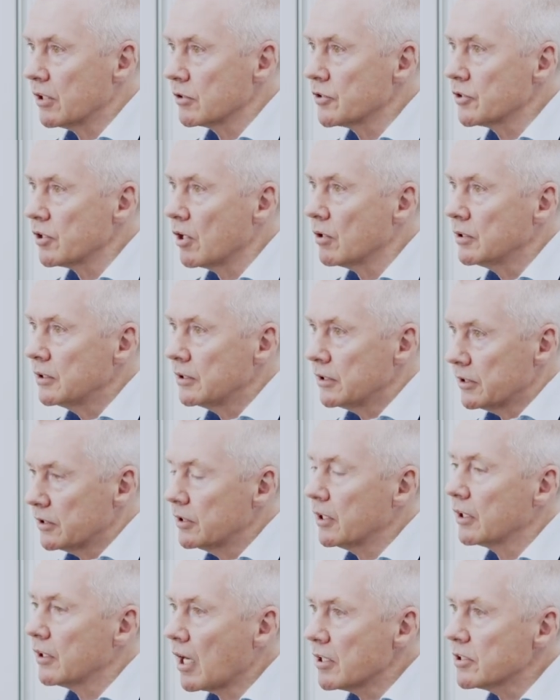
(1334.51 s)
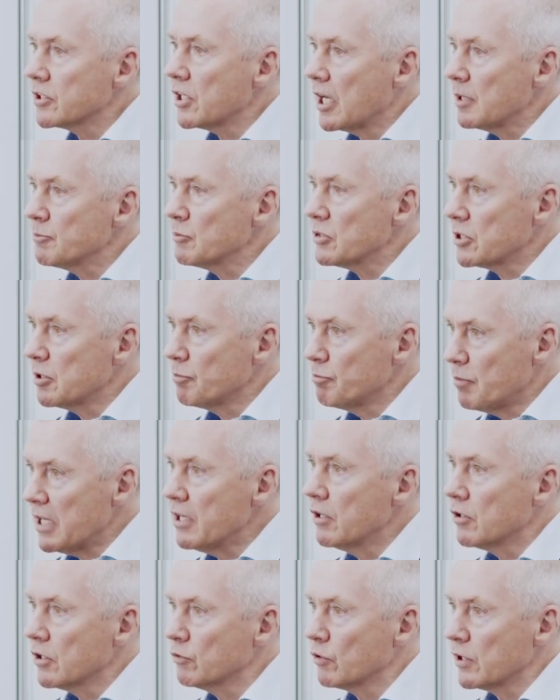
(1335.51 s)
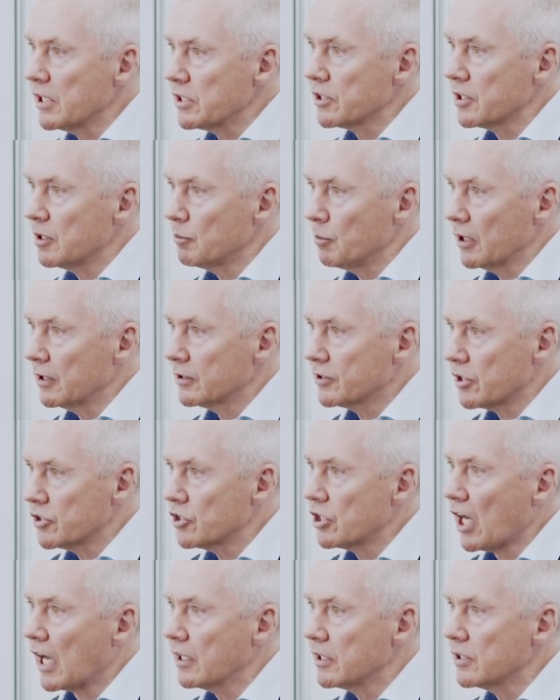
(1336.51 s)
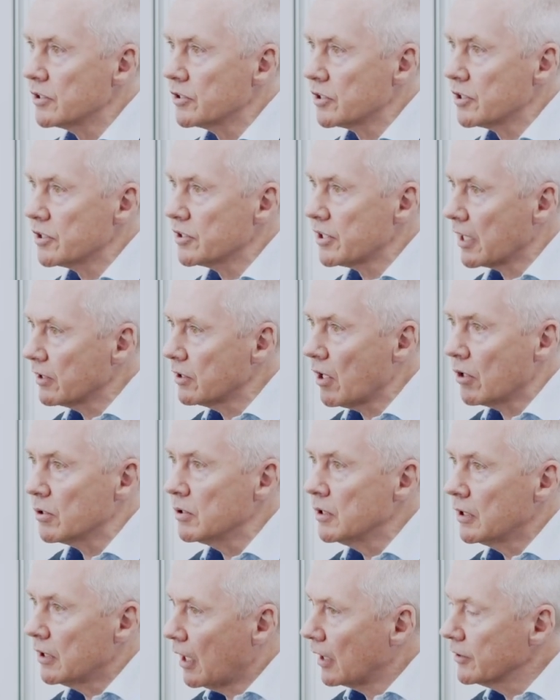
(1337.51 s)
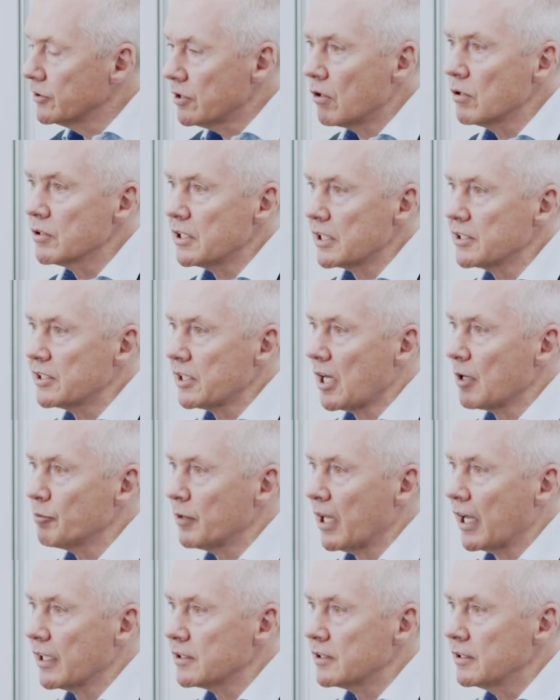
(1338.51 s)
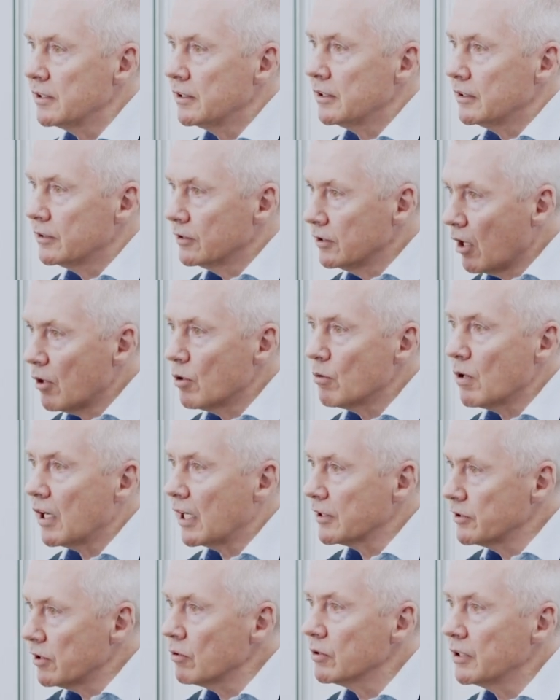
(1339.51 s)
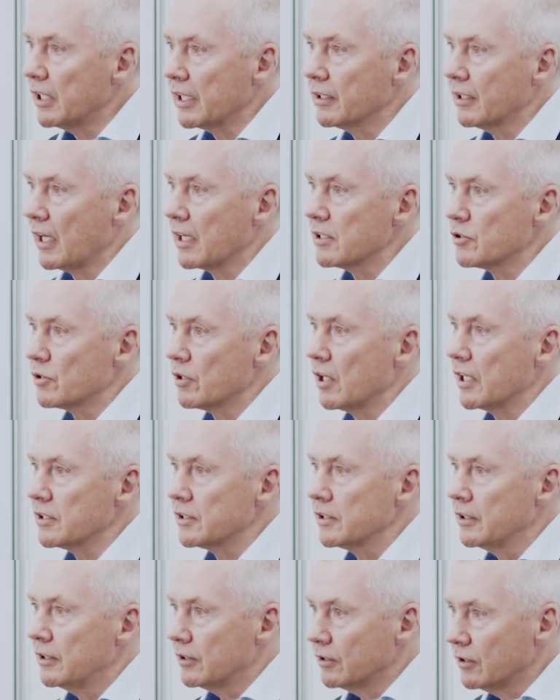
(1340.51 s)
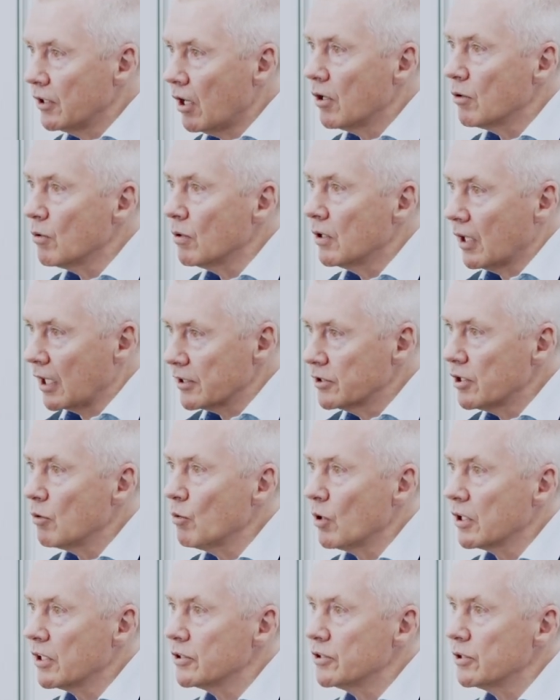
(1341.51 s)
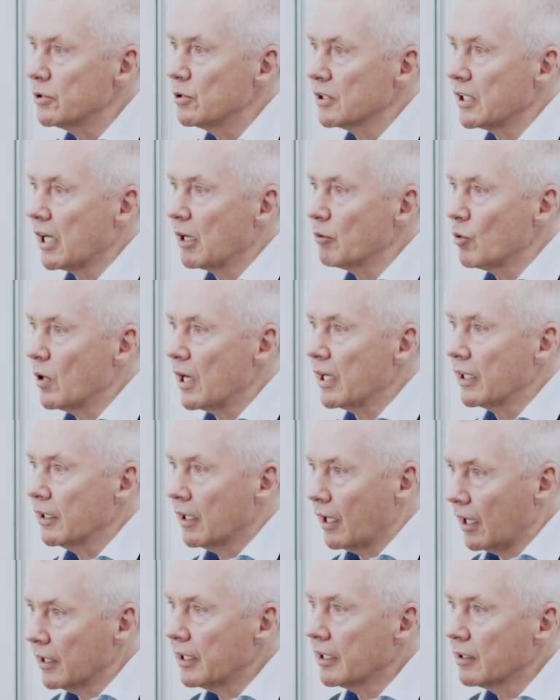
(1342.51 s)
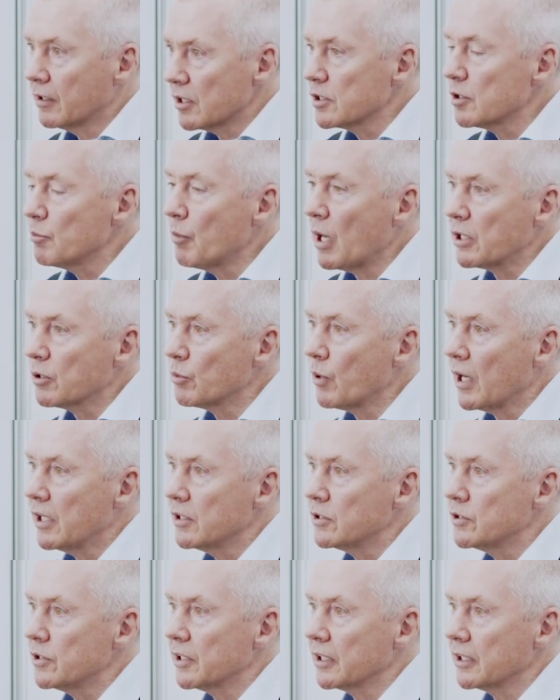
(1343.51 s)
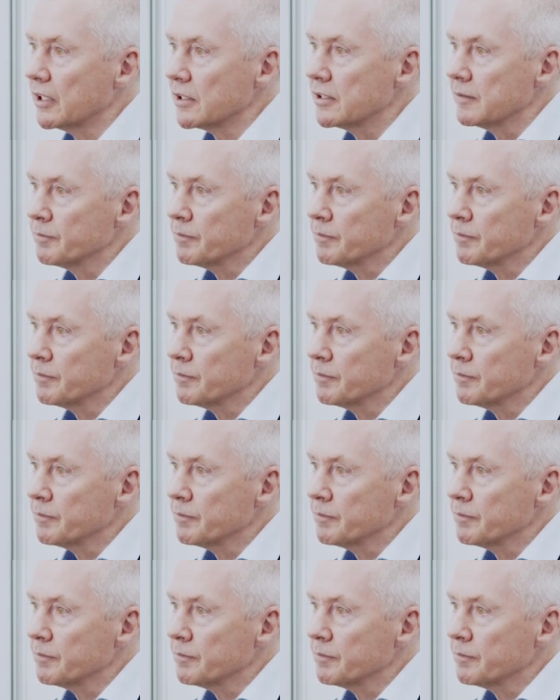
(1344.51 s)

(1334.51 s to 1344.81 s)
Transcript: So there are times to be unreasonable, to challenge, to say, no, I don't accept that. No, I don't think that's right. No, I don't want to do it that way. I think there's a better way of doing it.